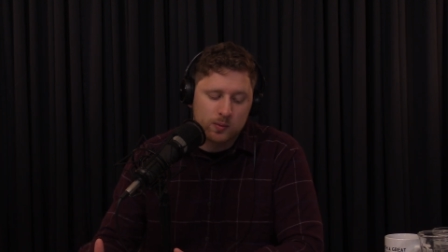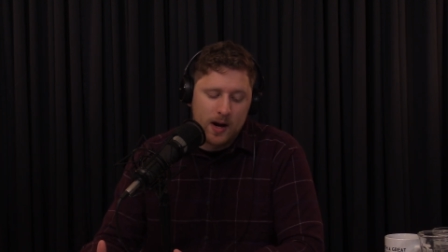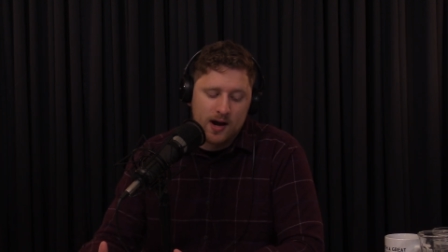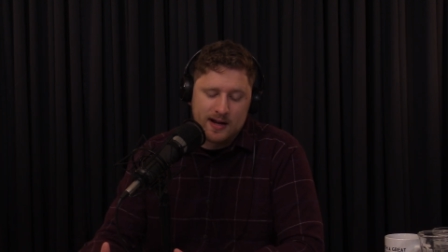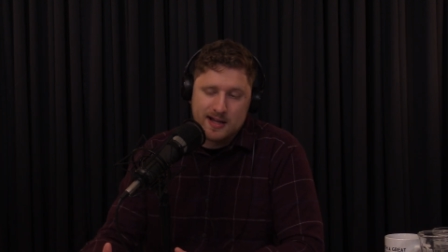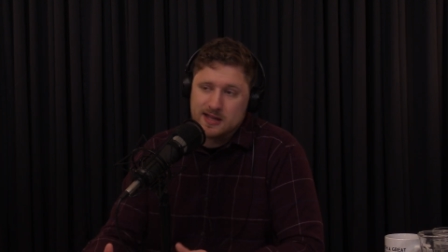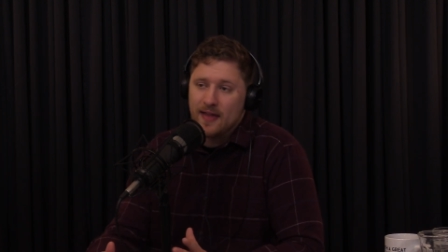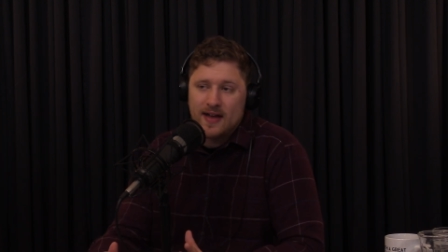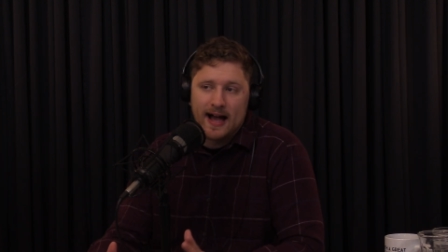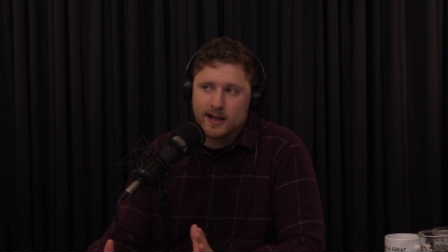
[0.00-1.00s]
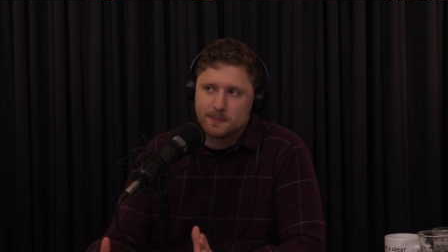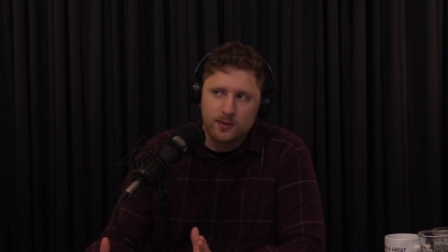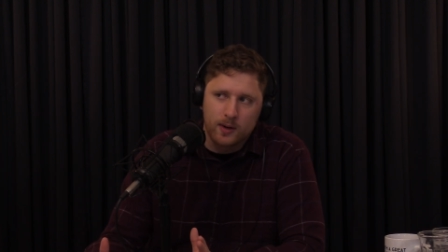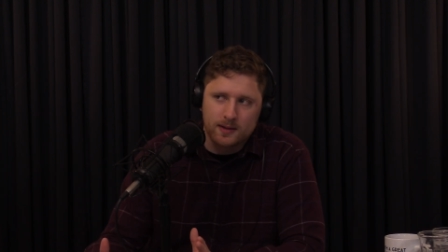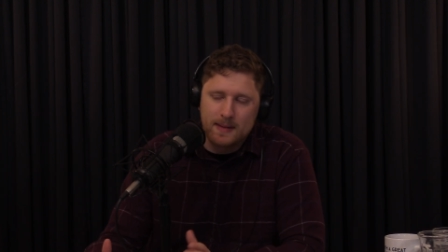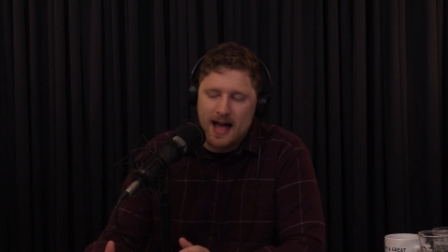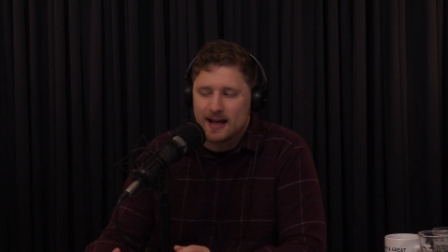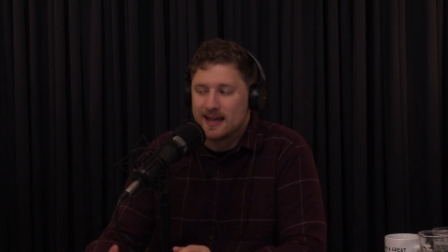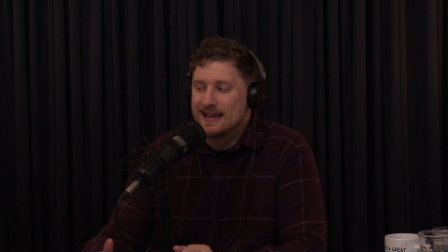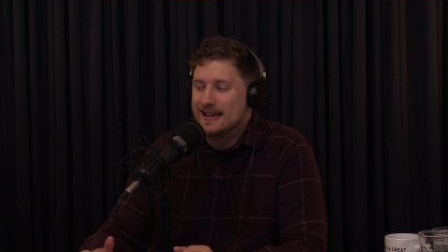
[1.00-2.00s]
where he's not the highest paid running back,